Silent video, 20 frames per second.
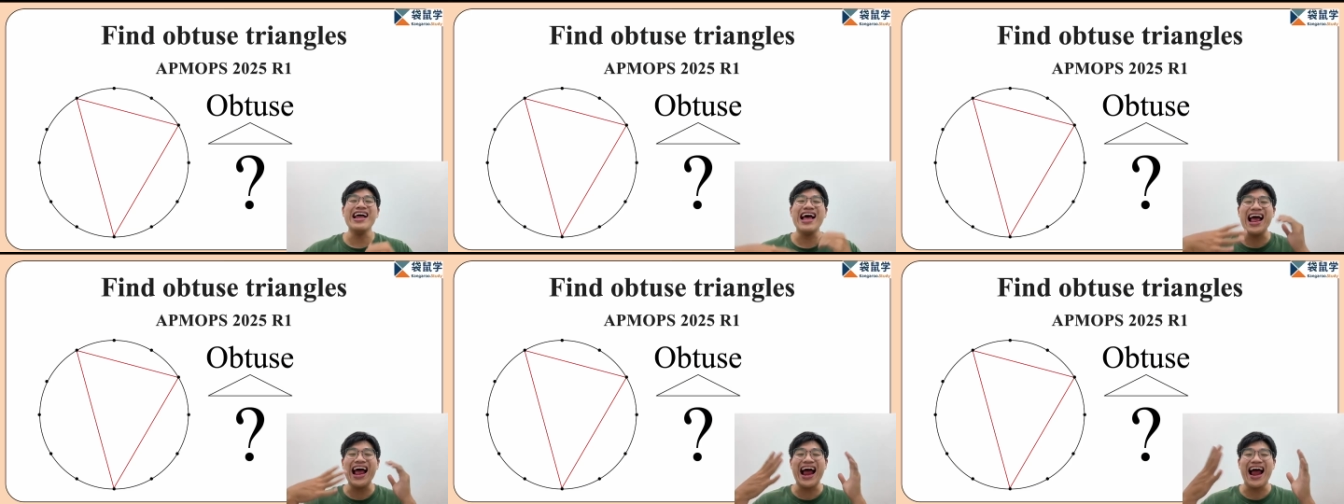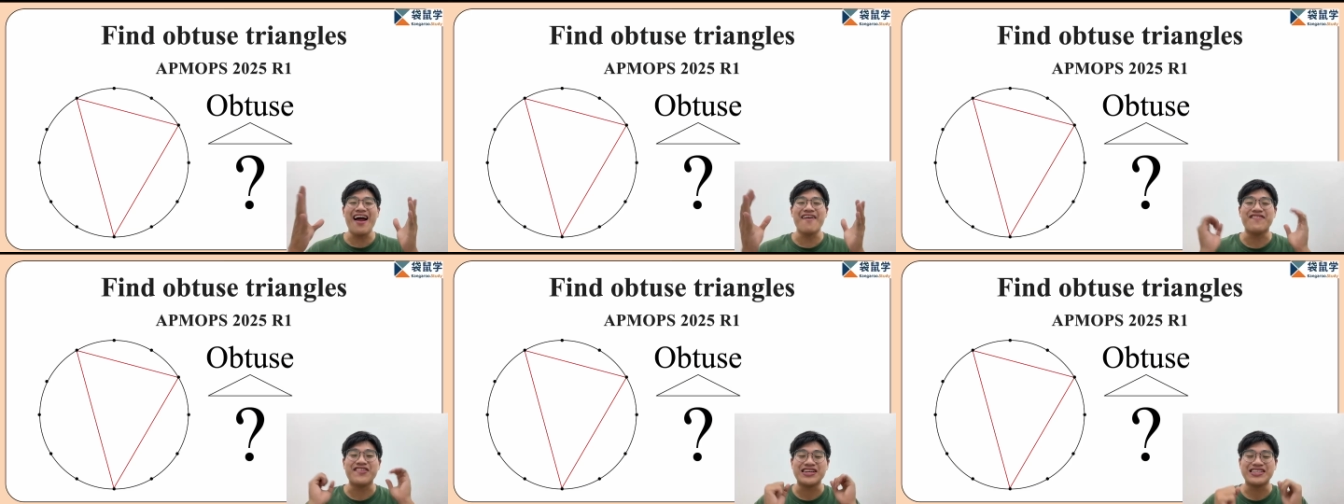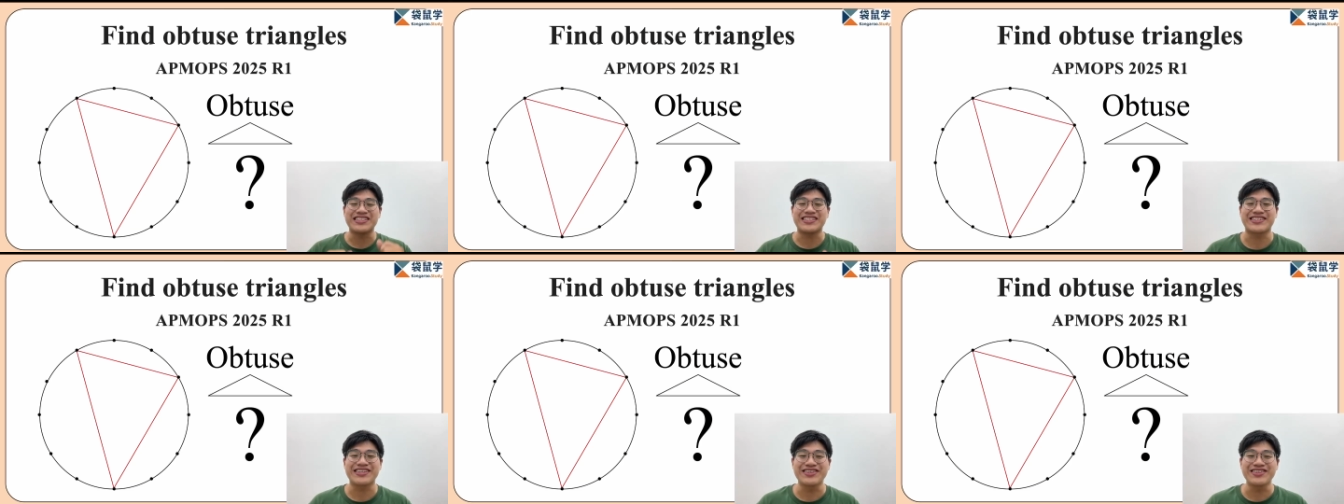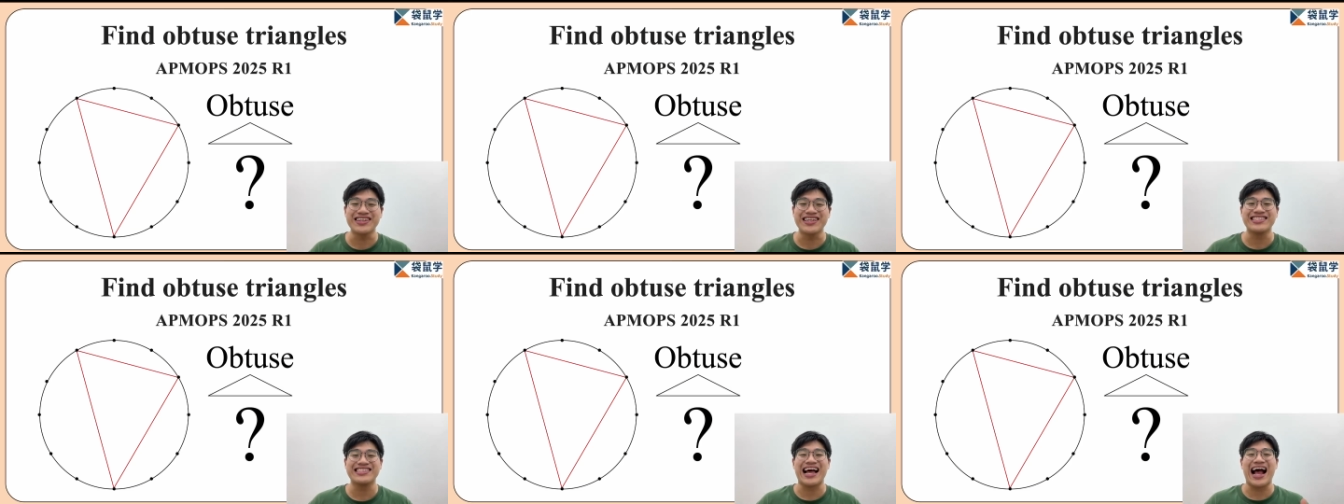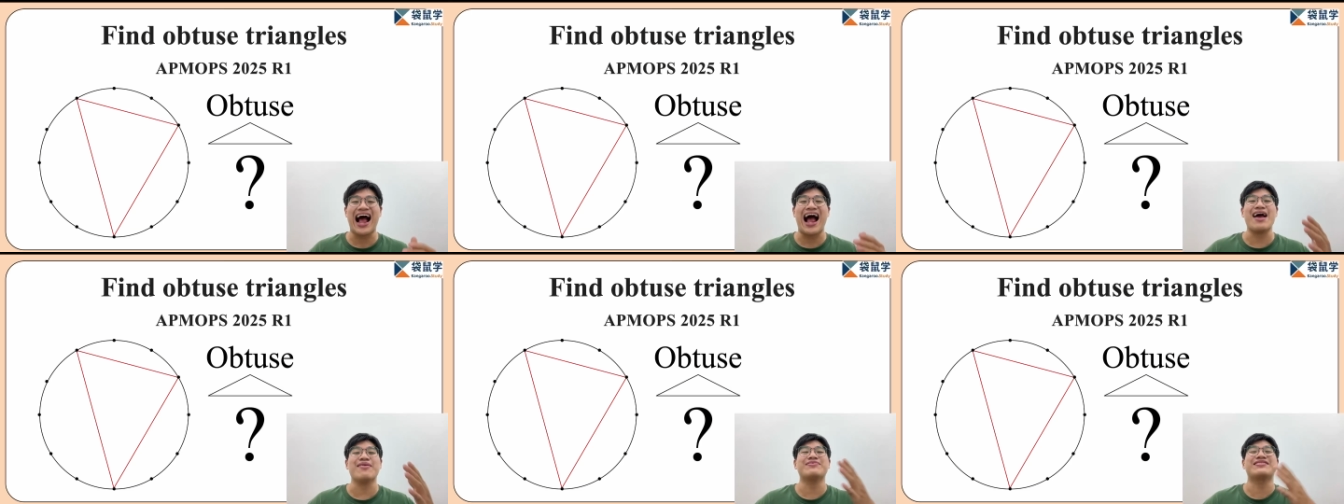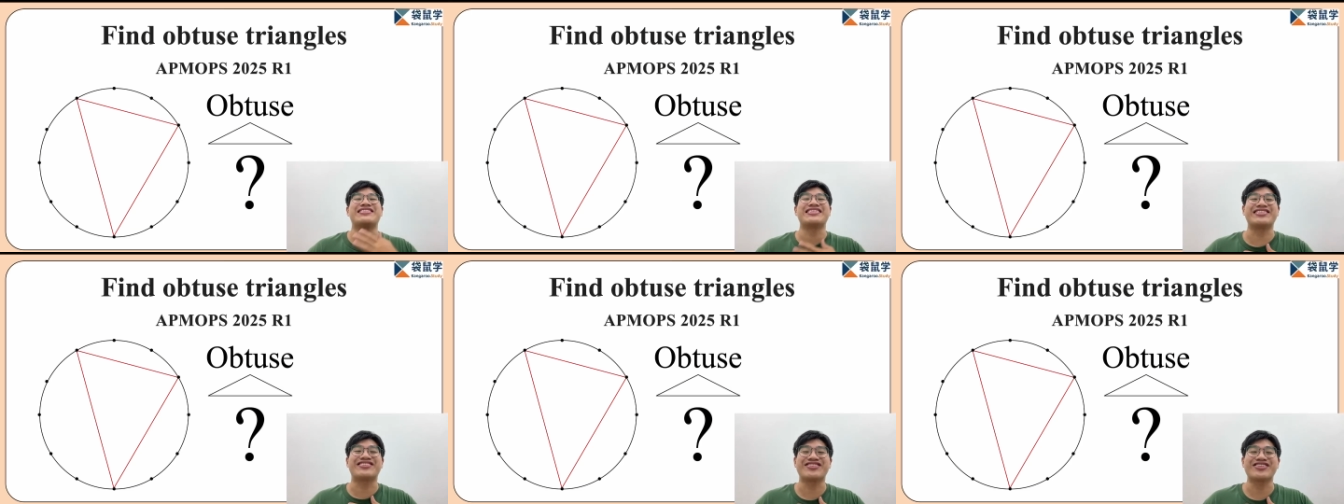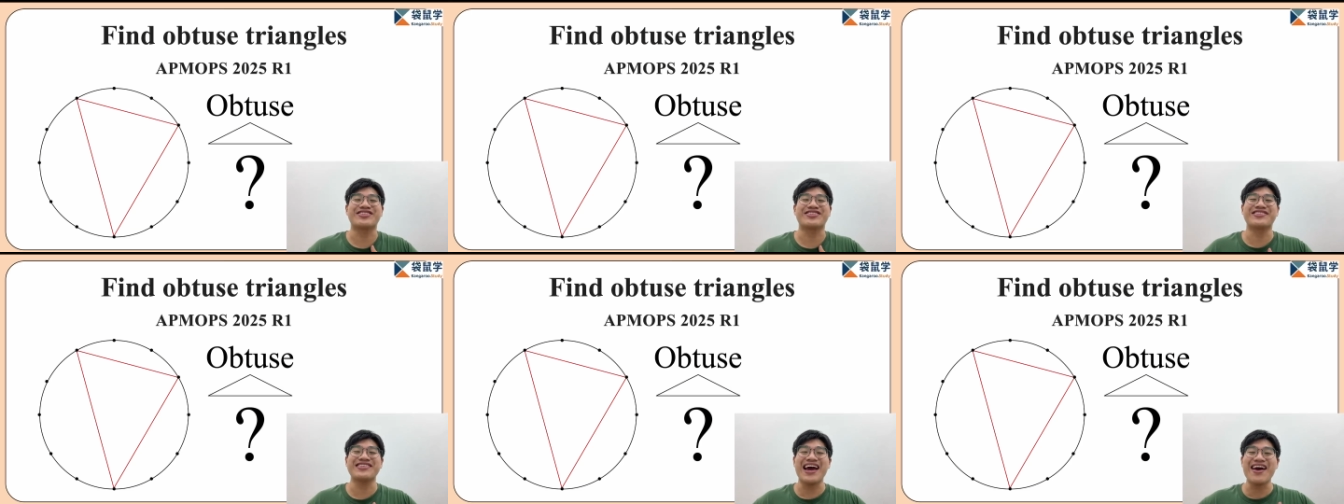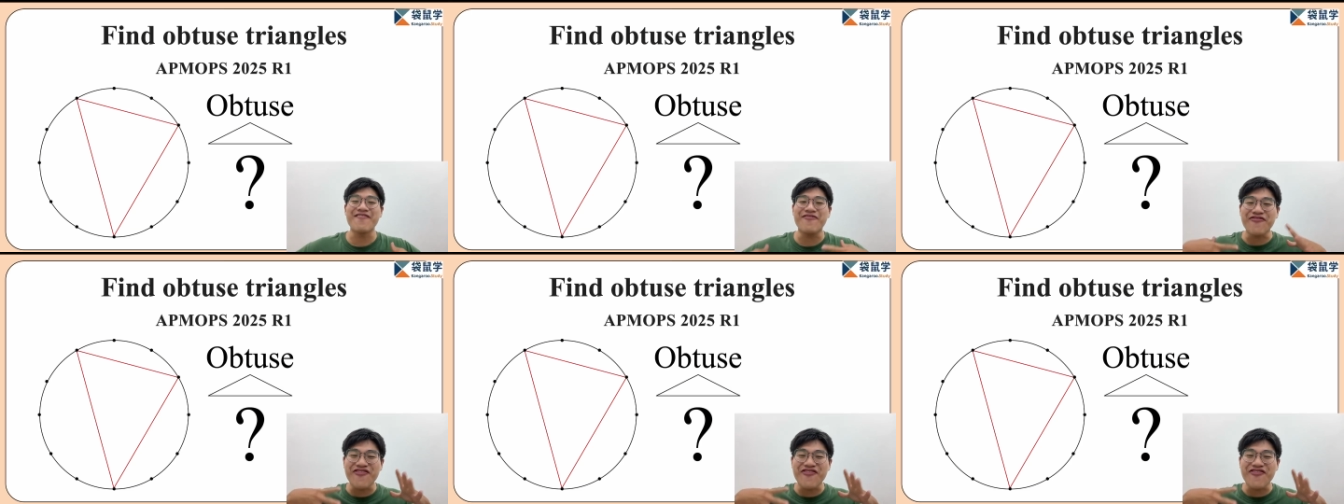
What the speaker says: every students. I'm teacher Shane